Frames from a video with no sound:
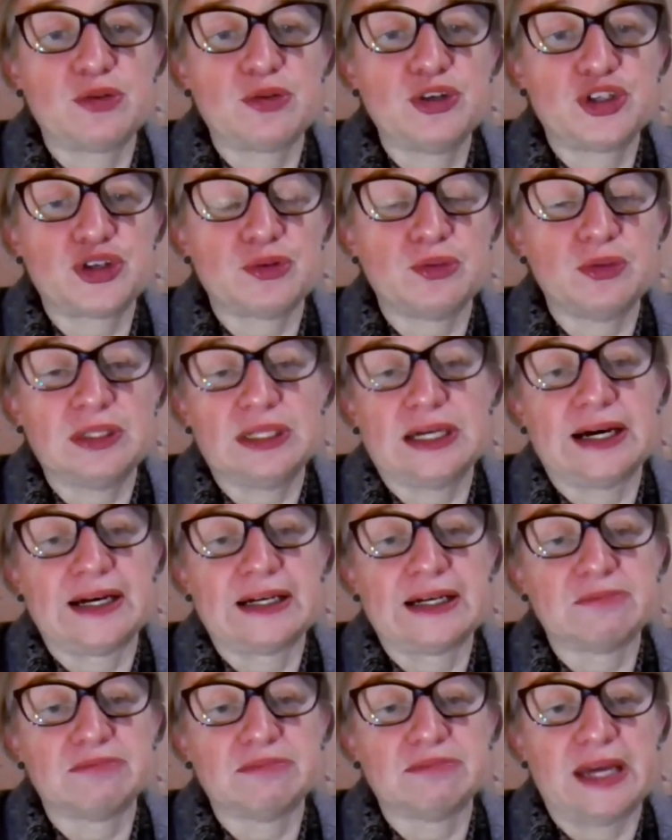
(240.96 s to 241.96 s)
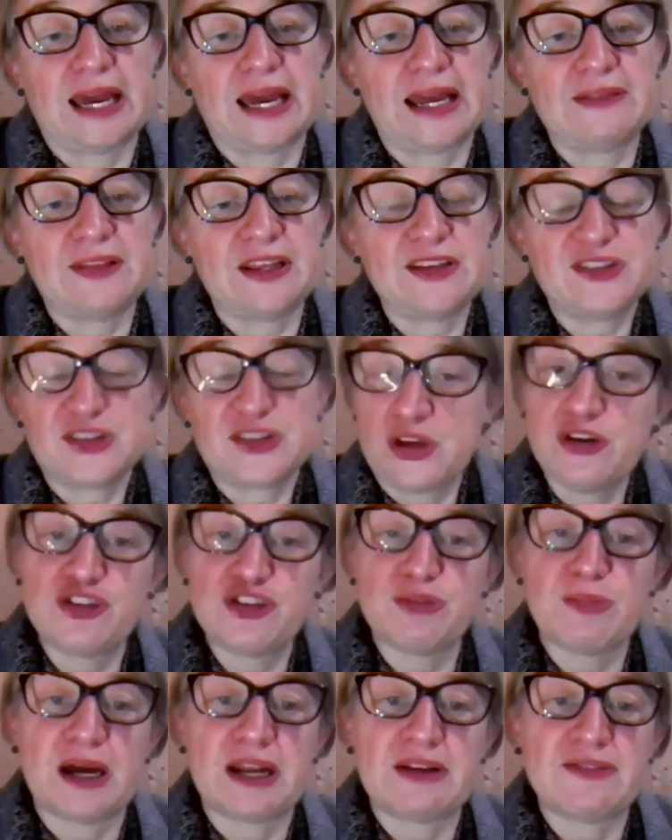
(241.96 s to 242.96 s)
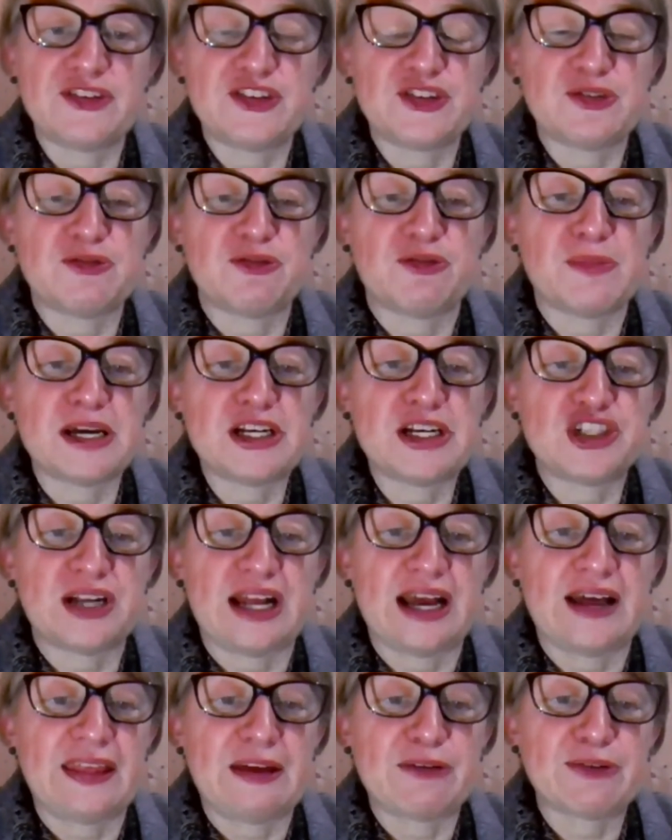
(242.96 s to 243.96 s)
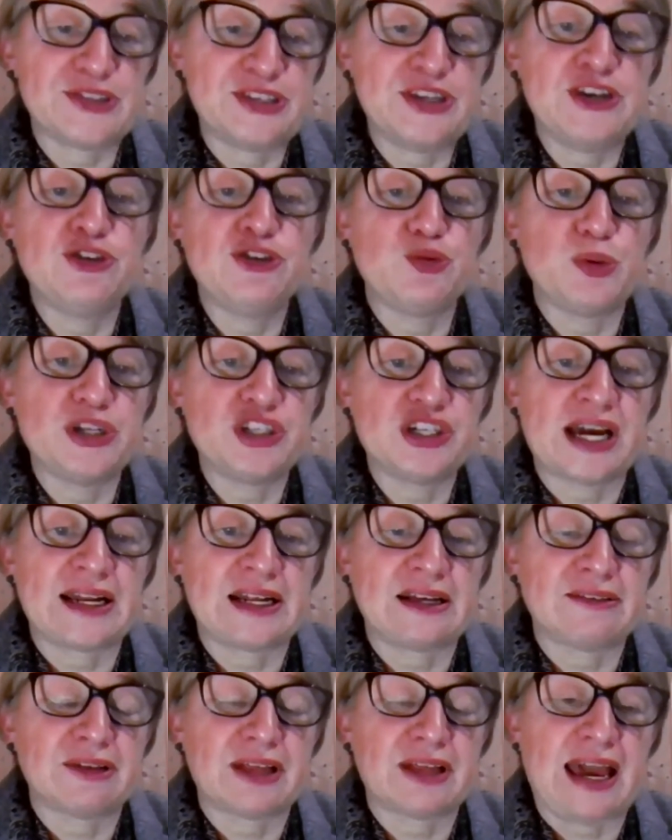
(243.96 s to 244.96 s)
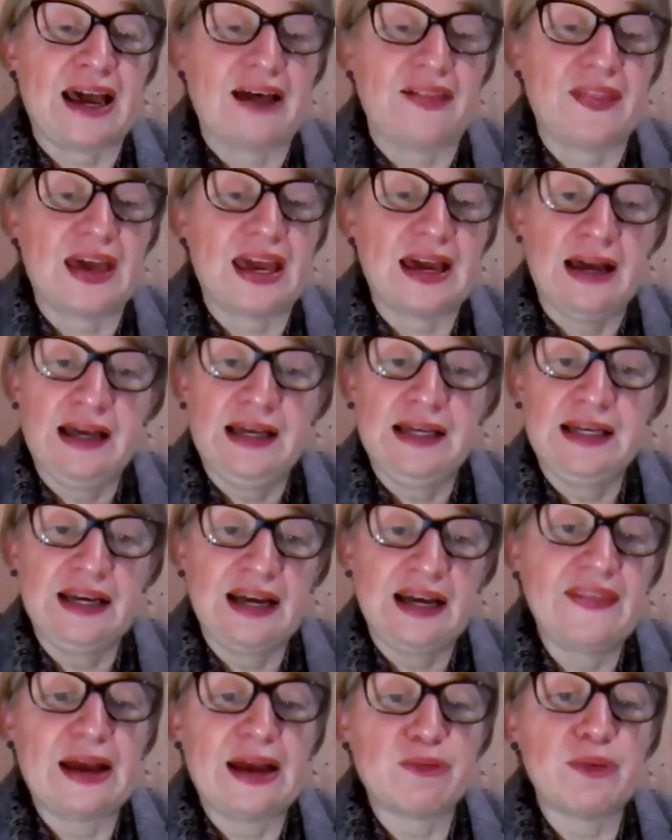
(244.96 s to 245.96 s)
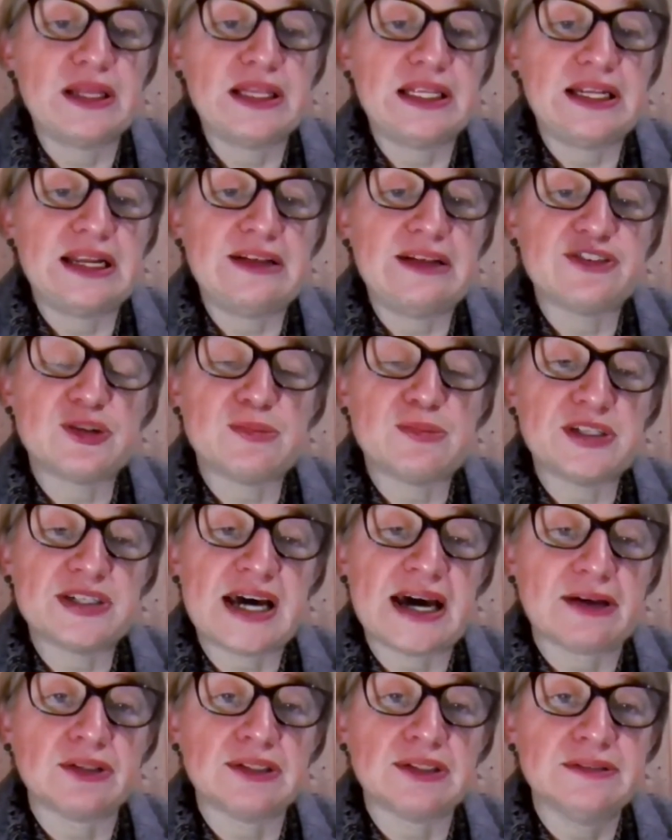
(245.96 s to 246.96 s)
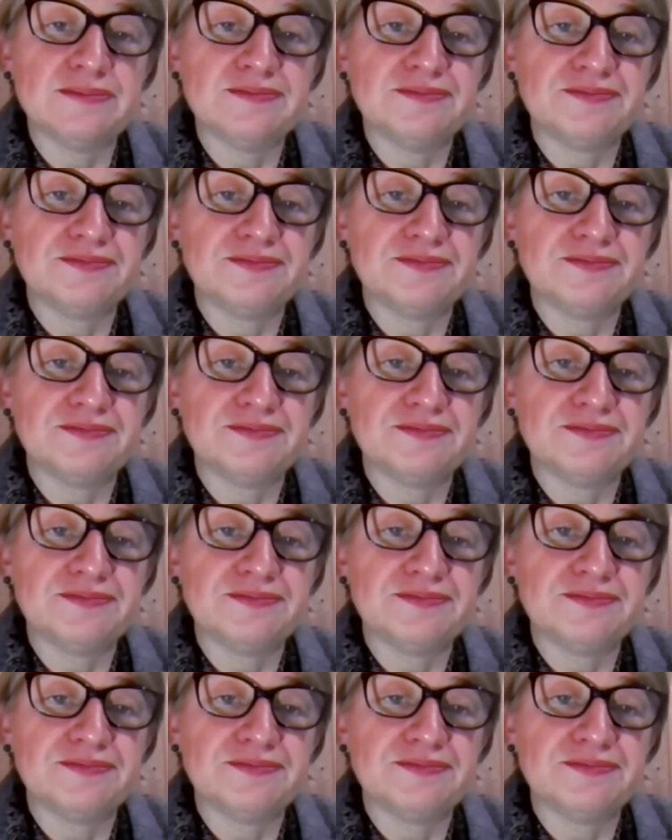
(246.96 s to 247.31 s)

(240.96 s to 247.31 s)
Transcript: crucial. And there's a huge amount of disinformation out there and there's a huge witch hunt out there, and that really needs to be tackled.